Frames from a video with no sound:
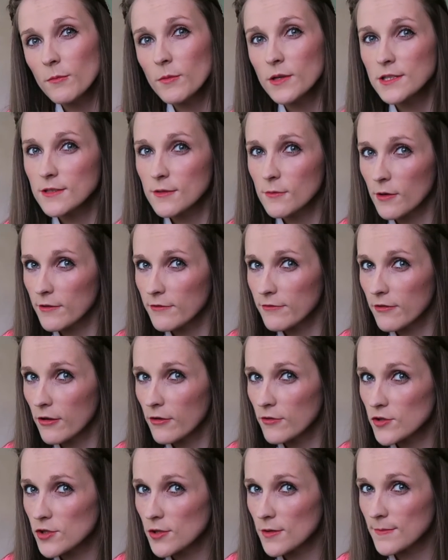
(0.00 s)
I went to quite a
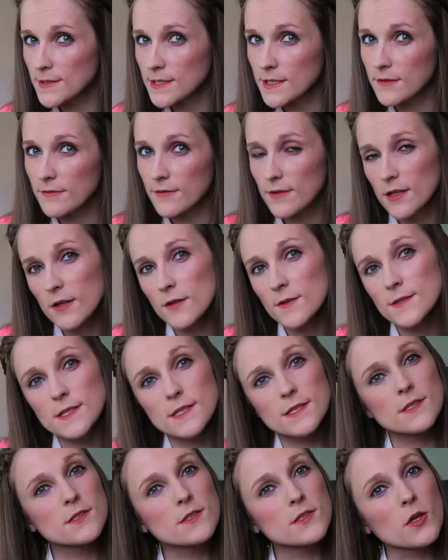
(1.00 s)
few shops over the
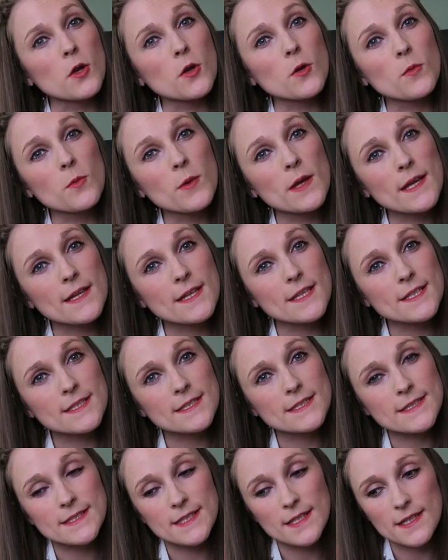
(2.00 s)
last 2
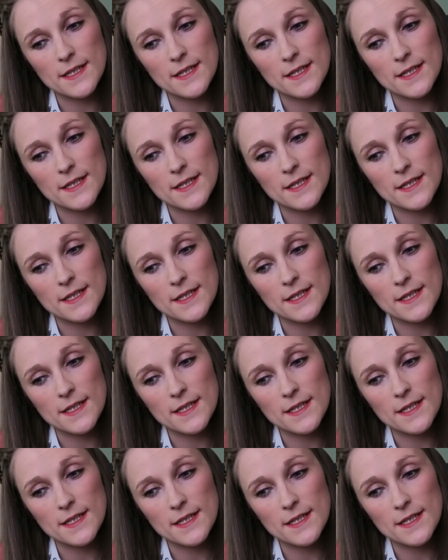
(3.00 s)
weeks.